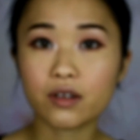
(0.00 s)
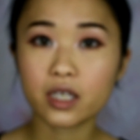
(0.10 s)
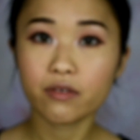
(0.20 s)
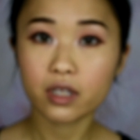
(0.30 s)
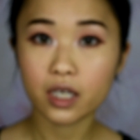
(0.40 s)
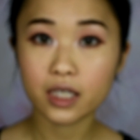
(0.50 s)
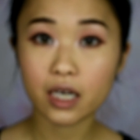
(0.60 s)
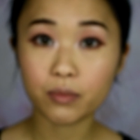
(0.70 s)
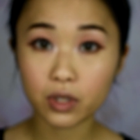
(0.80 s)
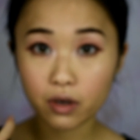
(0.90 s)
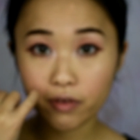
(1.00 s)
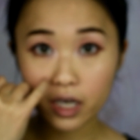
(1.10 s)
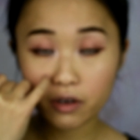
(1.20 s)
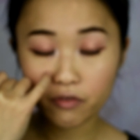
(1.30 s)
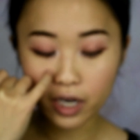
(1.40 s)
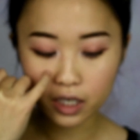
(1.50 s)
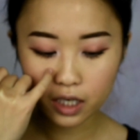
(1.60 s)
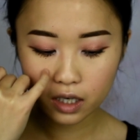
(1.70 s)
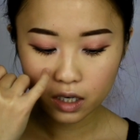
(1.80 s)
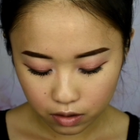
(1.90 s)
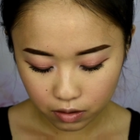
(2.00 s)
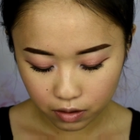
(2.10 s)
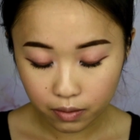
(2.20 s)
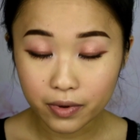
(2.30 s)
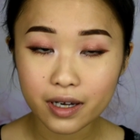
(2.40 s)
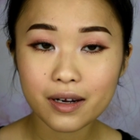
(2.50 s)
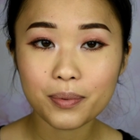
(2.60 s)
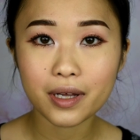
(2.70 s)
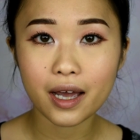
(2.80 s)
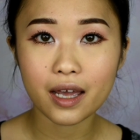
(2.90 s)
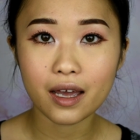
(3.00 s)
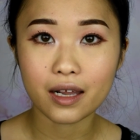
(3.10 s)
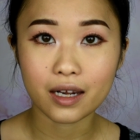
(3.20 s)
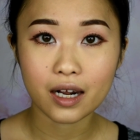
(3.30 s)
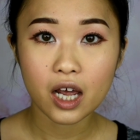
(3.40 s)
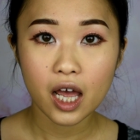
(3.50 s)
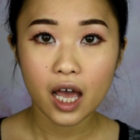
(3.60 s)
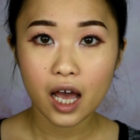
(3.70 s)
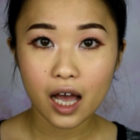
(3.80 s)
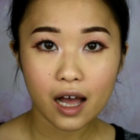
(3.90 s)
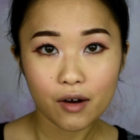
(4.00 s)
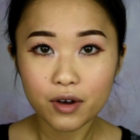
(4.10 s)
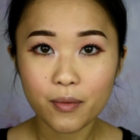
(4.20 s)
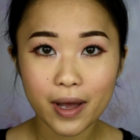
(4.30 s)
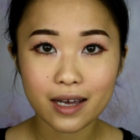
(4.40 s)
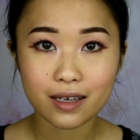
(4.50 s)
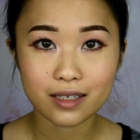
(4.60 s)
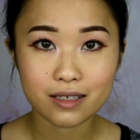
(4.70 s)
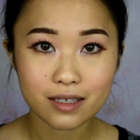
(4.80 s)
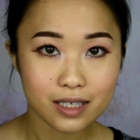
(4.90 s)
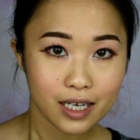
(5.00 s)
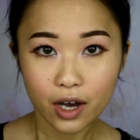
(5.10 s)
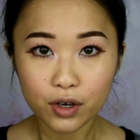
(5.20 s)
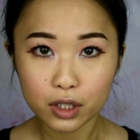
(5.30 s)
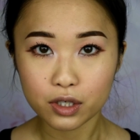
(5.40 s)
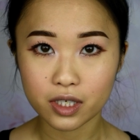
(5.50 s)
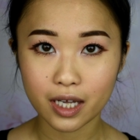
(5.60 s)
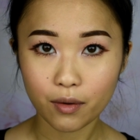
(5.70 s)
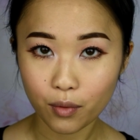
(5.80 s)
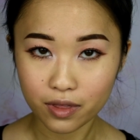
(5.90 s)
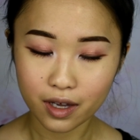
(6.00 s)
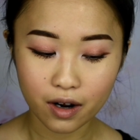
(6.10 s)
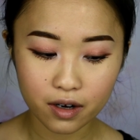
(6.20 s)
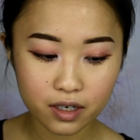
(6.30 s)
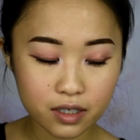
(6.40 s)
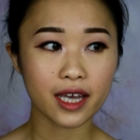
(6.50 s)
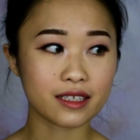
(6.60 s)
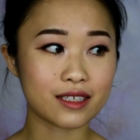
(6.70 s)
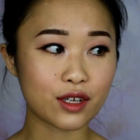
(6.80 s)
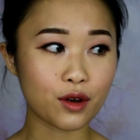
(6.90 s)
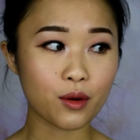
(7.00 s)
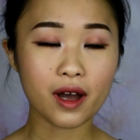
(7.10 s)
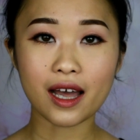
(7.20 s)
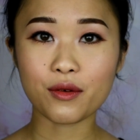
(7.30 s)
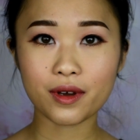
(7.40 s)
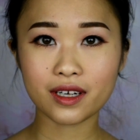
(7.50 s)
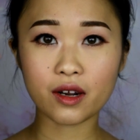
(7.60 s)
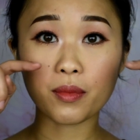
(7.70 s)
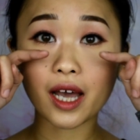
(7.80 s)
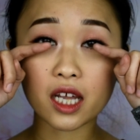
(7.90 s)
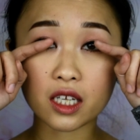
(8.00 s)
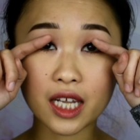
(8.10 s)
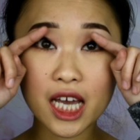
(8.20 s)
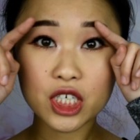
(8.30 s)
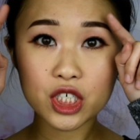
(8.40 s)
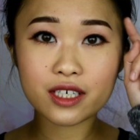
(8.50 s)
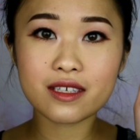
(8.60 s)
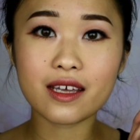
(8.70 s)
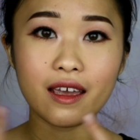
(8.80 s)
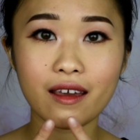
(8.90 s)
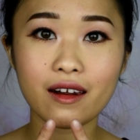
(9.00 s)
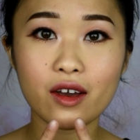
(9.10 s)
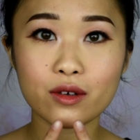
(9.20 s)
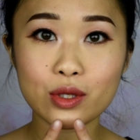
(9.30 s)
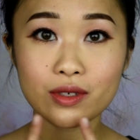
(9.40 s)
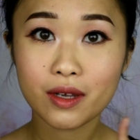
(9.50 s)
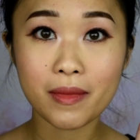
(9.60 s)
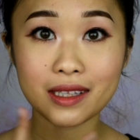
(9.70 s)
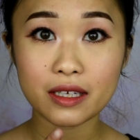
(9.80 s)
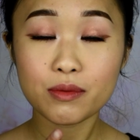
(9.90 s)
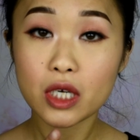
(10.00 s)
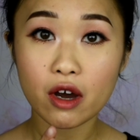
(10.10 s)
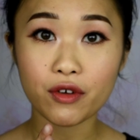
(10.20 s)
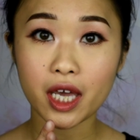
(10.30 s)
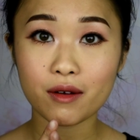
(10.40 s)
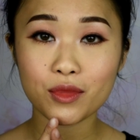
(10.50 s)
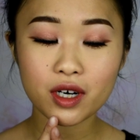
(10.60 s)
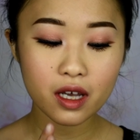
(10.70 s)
I'll leave a link down below if I could find it. I'm gonna apply it and then I'll come back and see how it looks like with it on. Okay, so I went and applied on the lashes and I also did my lips off camera.